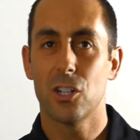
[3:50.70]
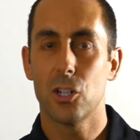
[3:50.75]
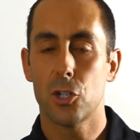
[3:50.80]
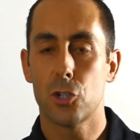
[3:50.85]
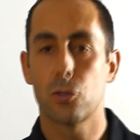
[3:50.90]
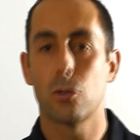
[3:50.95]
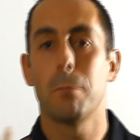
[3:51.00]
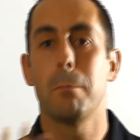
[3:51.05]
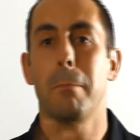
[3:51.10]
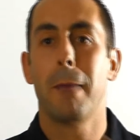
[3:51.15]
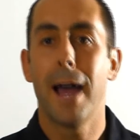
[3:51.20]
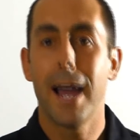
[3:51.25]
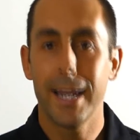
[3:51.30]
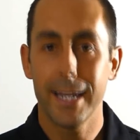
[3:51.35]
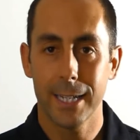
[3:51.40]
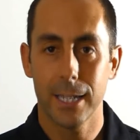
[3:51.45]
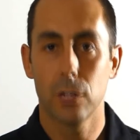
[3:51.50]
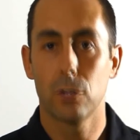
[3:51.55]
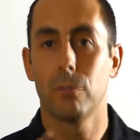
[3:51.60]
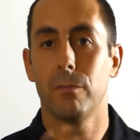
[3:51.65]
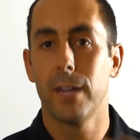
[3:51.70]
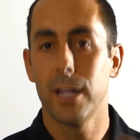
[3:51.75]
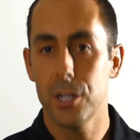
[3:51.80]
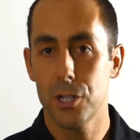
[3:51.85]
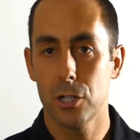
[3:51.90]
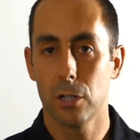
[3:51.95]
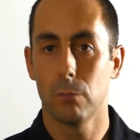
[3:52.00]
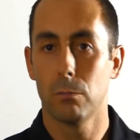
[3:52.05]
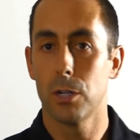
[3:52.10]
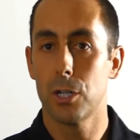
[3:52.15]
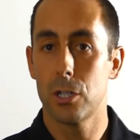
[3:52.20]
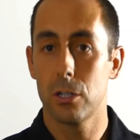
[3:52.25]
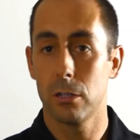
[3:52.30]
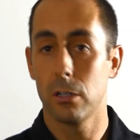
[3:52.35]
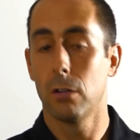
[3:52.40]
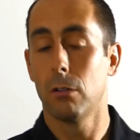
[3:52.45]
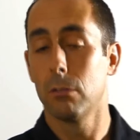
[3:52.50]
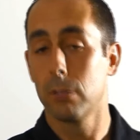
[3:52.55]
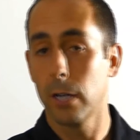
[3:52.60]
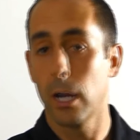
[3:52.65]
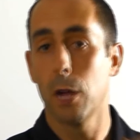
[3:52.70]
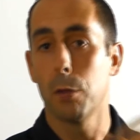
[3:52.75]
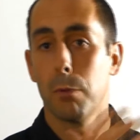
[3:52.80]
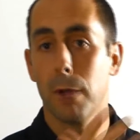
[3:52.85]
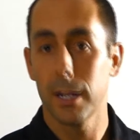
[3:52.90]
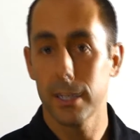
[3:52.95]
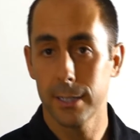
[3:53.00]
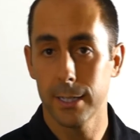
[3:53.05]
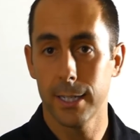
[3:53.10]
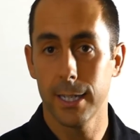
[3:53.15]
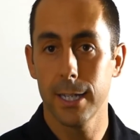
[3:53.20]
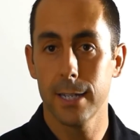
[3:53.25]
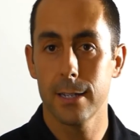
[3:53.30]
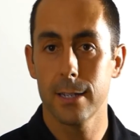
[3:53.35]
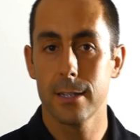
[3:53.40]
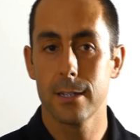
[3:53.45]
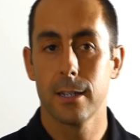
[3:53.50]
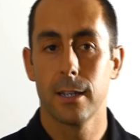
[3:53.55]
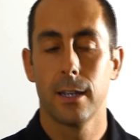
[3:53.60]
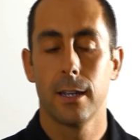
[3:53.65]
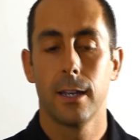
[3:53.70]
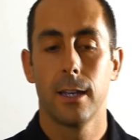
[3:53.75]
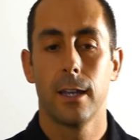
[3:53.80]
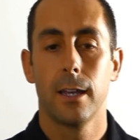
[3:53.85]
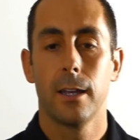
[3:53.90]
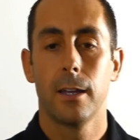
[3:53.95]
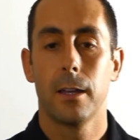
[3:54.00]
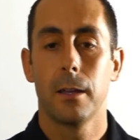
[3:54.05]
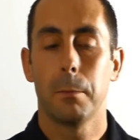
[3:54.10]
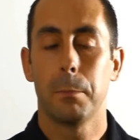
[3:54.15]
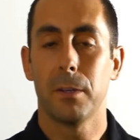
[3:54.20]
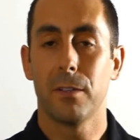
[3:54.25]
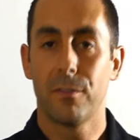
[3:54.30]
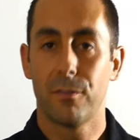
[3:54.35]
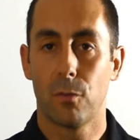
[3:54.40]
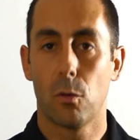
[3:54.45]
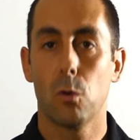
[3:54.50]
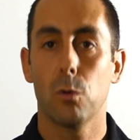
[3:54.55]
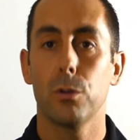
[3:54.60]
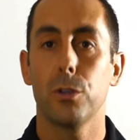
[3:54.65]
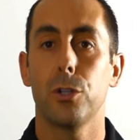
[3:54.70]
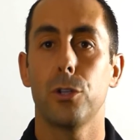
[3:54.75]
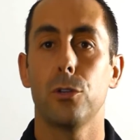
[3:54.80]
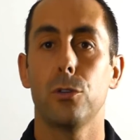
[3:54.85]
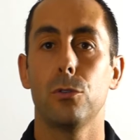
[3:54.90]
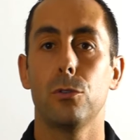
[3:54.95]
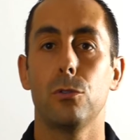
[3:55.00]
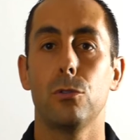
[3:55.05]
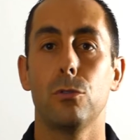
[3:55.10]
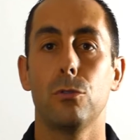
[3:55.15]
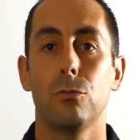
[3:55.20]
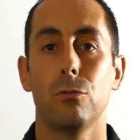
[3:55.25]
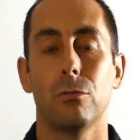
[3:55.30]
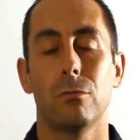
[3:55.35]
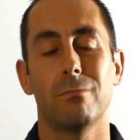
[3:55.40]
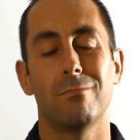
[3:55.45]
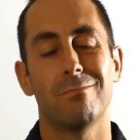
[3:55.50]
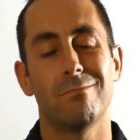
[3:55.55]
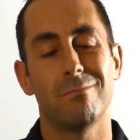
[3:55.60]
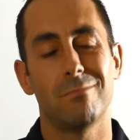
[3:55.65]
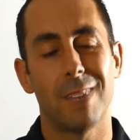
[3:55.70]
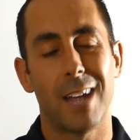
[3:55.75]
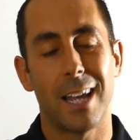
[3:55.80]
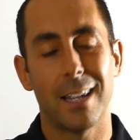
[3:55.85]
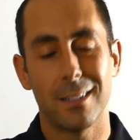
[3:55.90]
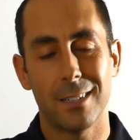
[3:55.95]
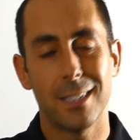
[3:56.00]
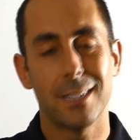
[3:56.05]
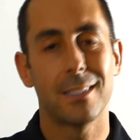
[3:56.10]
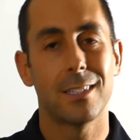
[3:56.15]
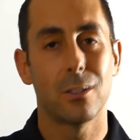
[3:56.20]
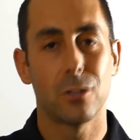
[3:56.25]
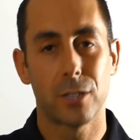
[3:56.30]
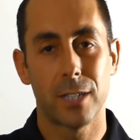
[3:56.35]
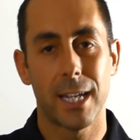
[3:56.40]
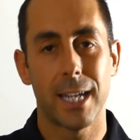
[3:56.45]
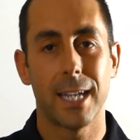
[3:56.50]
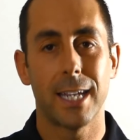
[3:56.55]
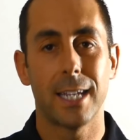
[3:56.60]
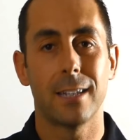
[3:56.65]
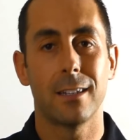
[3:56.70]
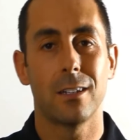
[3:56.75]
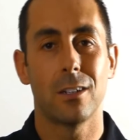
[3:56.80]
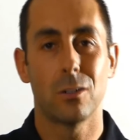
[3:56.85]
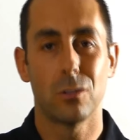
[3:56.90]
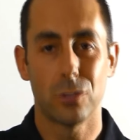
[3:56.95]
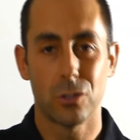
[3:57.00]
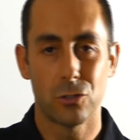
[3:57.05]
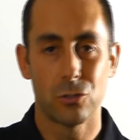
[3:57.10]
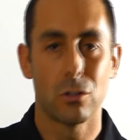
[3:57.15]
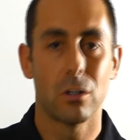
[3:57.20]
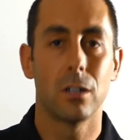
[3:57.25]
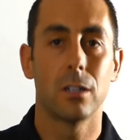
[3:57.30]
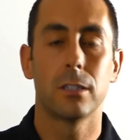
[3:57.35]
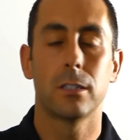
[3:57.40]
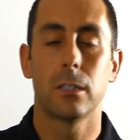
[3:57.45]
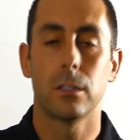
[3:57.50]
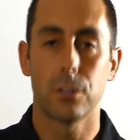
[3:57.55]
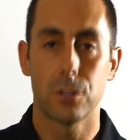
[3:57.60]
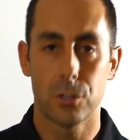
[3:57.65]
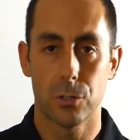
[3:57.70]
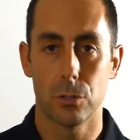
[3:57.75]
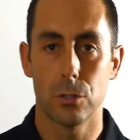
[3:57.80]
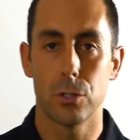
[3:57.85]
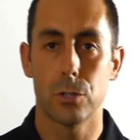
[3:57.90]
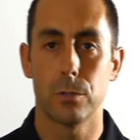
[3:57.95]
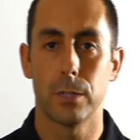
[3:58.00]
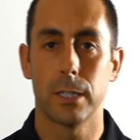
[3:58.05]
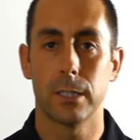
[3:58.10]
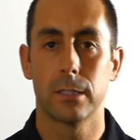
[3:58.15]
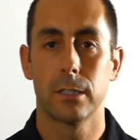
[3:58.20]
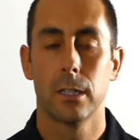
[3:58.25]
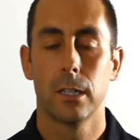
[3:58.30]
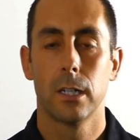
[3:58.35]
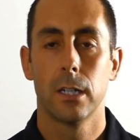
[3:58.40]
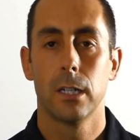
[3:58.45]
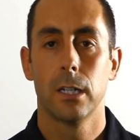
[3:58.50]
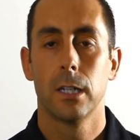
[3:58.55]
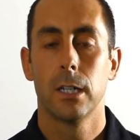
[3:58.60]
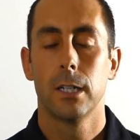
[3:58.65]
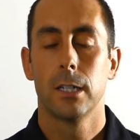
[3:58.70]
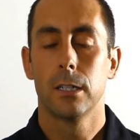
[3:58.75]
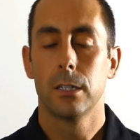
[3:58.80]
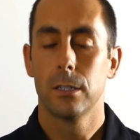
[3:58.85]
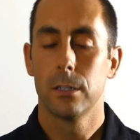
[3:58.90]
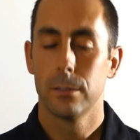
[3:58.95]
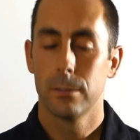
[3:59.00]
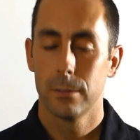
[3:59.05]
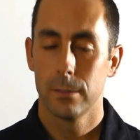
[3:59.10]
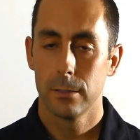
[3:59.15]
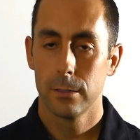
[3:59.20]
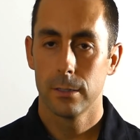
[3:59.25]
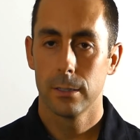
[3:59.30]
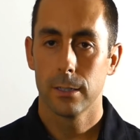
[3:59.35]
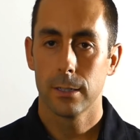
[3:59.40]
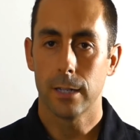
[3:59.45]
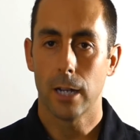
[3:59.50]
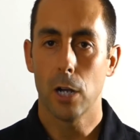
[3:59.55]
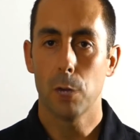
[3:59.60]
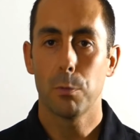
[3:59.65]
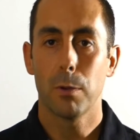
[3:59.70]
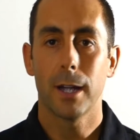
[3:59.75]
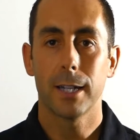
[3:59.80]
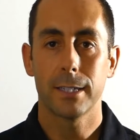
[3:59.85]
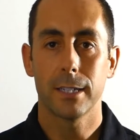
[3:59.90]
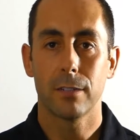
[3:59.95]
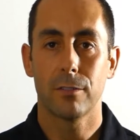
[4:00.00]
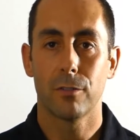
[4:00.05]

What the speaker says: traumatic intervention, which chiropractic is, before you at least entertain the drugs and the surgeries. Chiropractic